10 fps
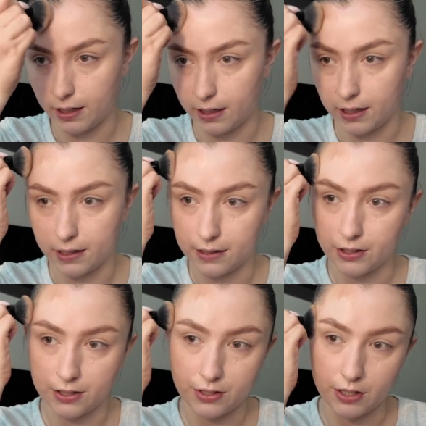and
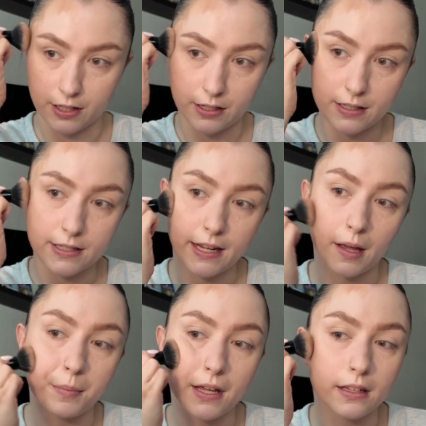just start
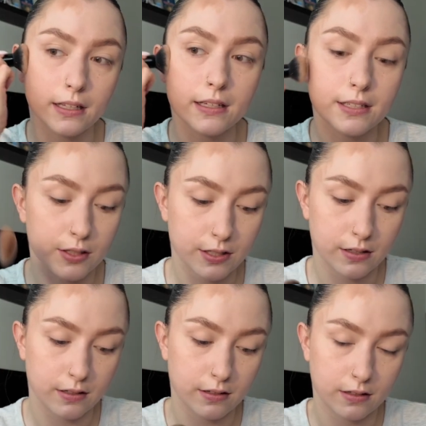stamping this
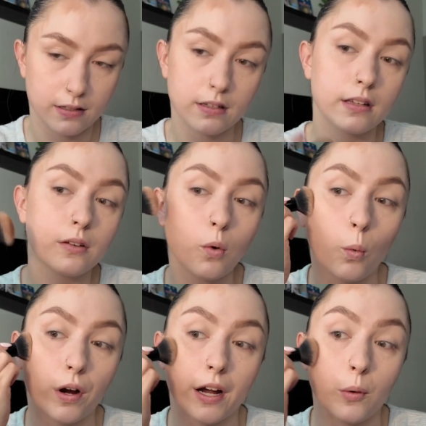
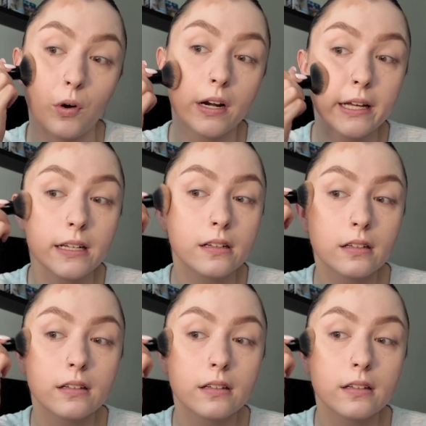where I want it